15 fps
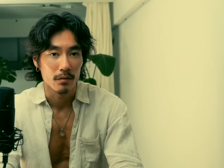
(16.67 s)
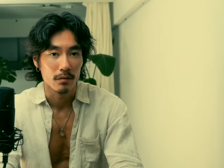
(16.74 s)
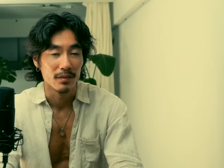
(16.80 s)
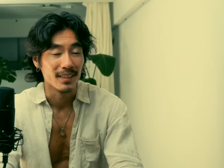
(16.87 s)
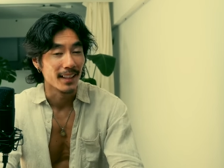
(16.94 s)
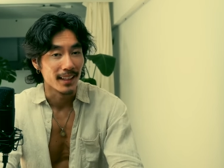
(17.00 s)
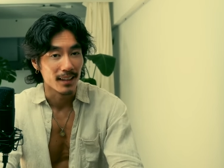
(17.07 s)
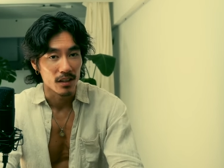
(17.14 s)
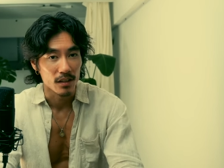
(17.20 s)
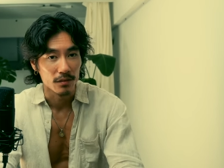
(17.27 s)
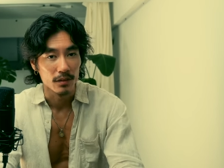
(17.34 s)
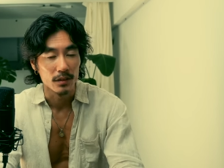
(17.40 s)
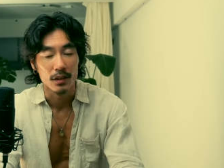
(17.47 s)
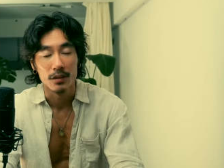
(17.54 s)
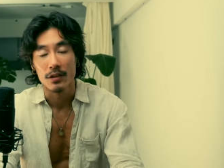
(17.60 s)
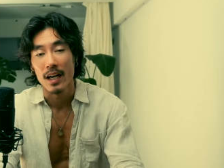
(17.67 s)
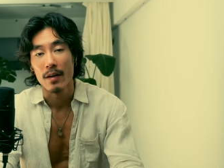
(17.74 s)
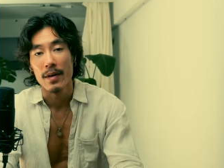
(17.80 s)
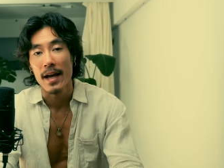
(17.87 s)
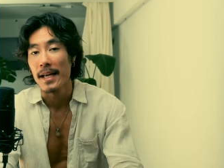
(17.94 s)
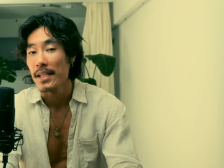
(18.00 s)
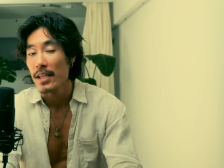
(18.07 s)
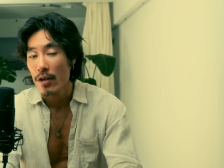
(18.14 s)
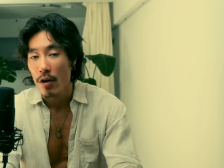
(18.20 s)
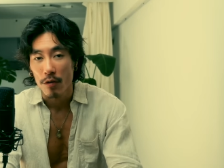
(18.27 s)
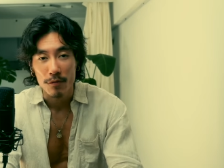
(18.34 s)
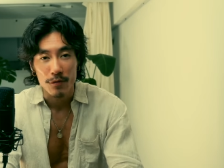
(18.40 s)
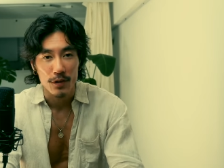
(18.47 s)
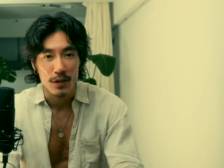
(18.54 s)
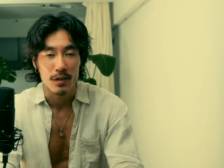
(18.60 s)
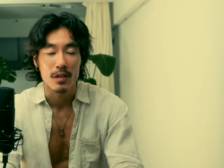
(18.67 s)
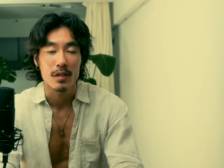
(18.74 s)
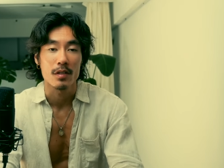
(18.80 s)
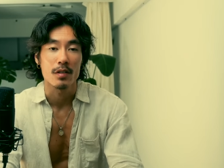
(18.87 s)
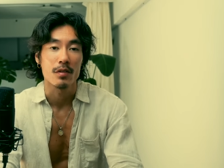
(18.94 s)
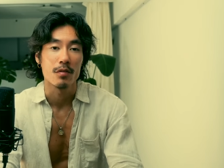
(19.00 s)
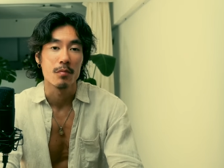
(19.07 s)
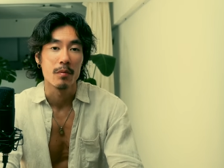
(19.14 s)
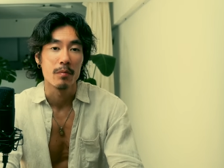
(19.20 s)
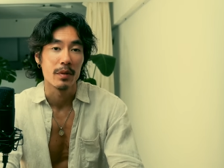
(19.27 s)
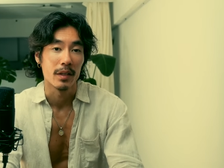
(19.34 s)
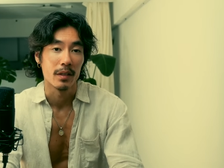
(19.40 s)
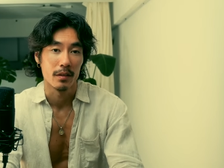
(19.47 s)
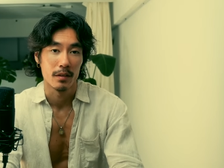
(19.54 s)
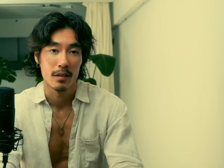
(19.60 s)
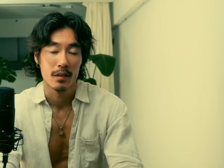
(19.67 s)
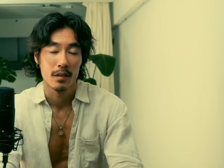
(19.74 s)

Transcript: negative and didn't have any confidence as a human being.